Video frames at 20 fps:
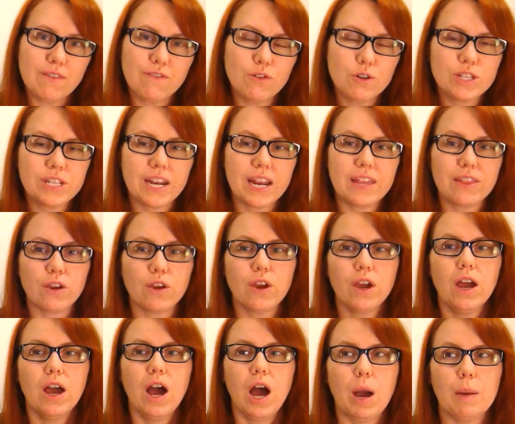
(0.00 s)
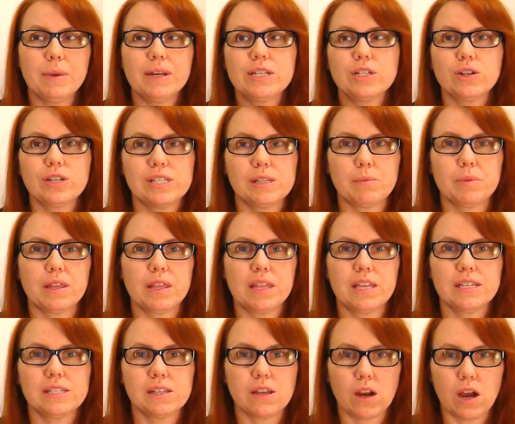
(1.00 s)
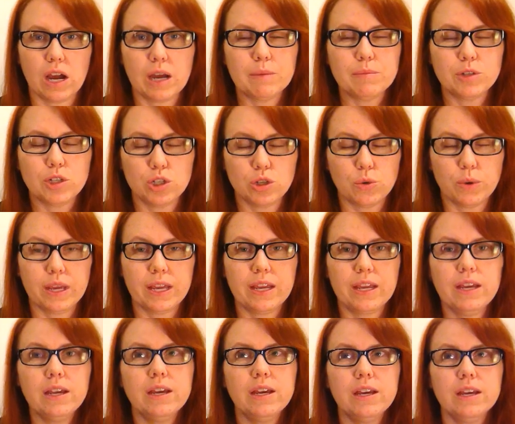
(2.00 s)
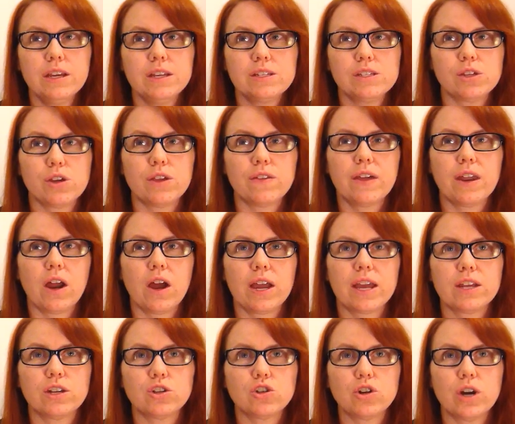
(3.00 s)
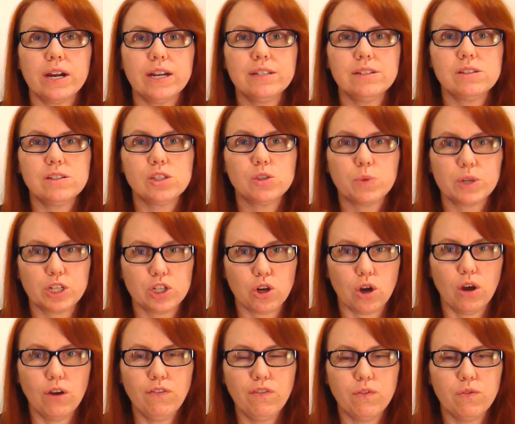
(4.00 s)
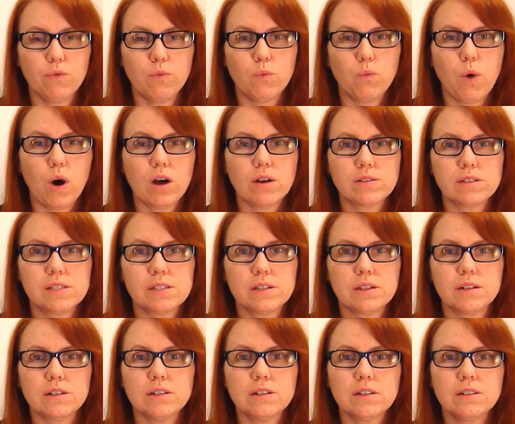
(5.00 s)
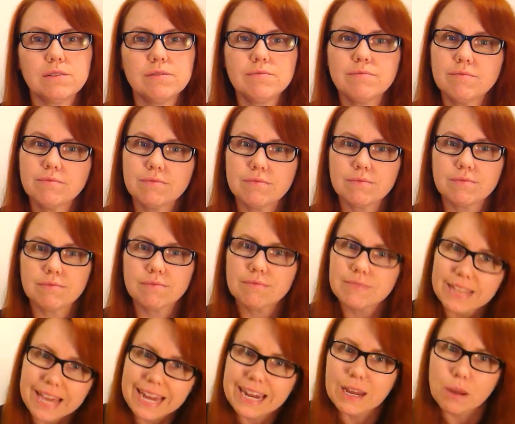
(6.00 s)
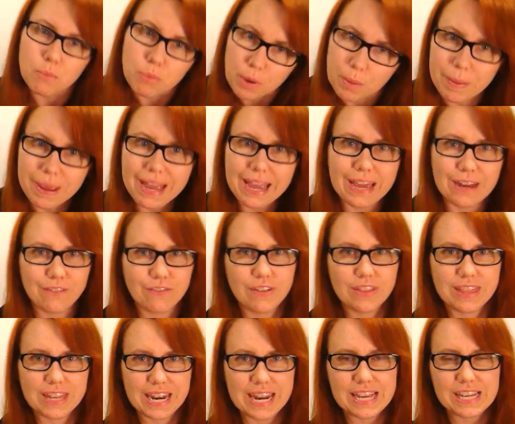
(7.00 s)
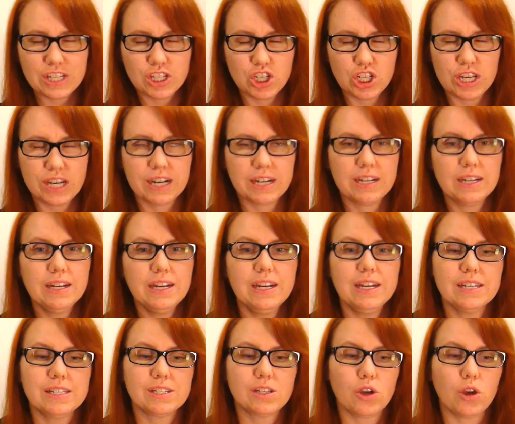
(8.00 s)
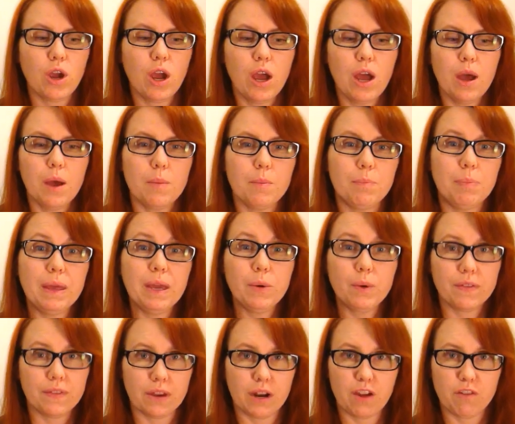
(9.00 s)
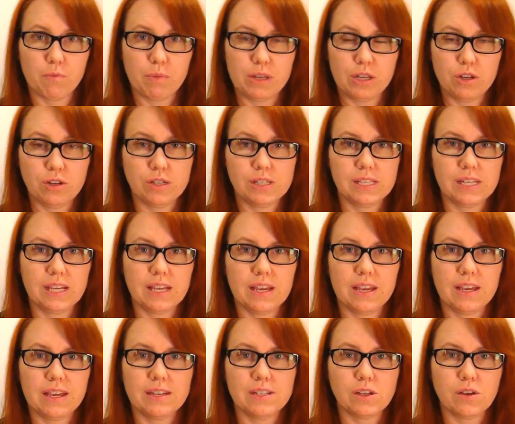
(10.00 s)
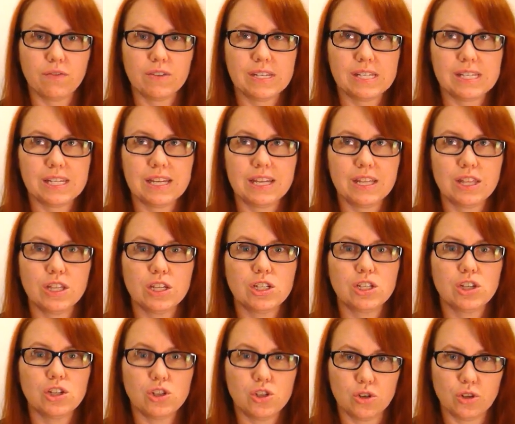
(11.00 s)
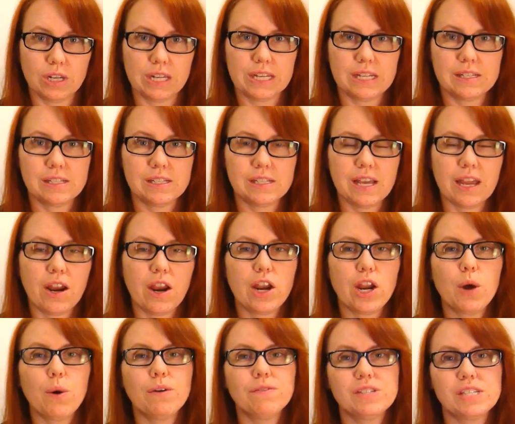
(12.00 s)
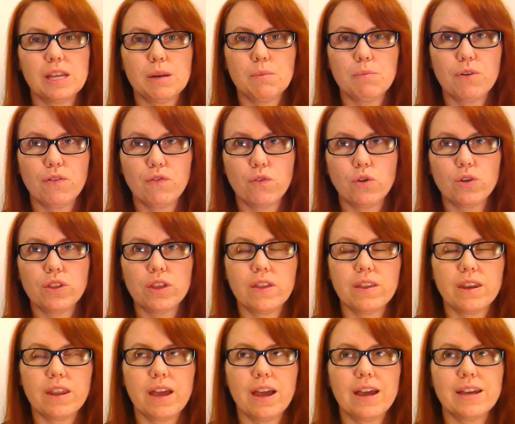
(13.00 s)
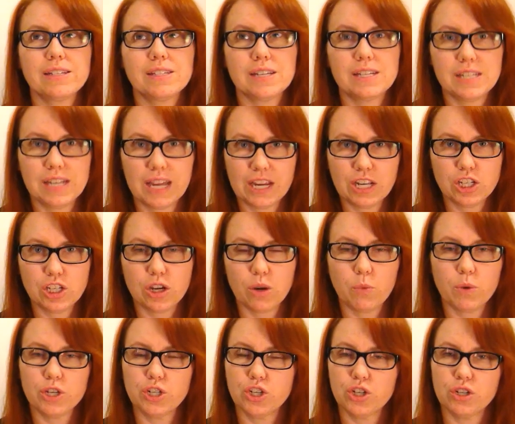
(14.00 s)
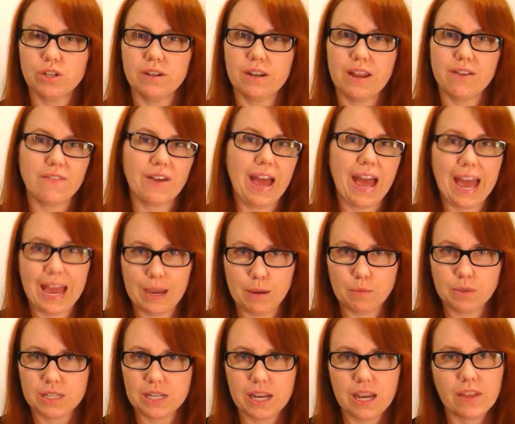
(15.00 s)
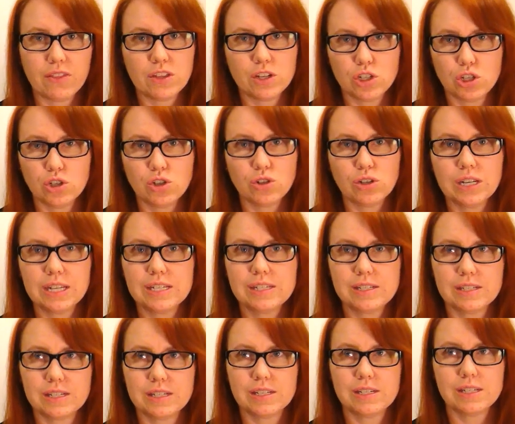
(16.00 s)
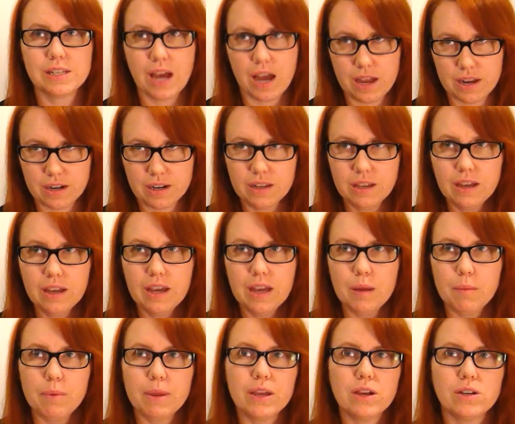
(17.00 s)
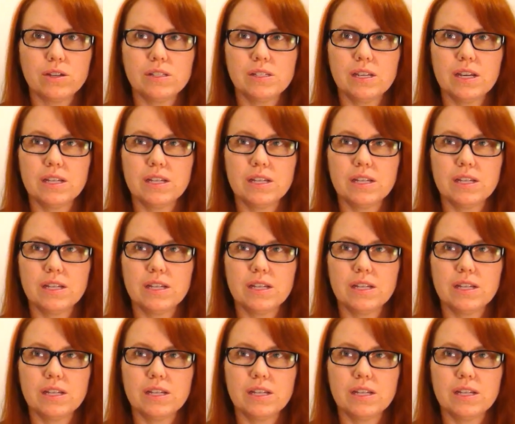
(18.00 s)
for today, though, I'm going to tell you some of the things that I'm doing so that I can try and switch off while still getting prepared for the next year. So big one that I've been using is obviously the to-do lists. And I know I've said before that as a teacher, we should never aim to get the to-do list done because